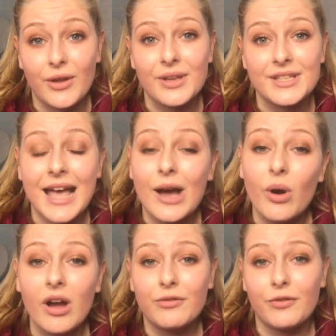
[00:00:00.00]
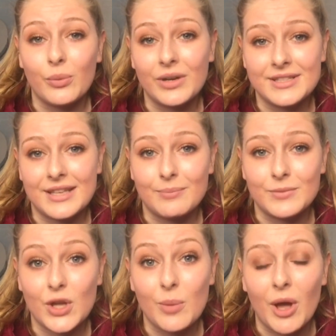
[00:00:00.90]
is how I feel when
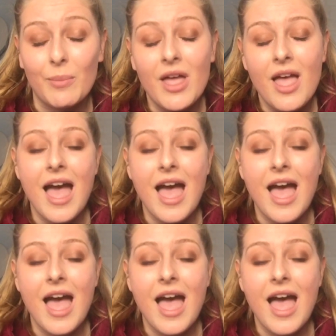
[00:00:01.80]
exams come up.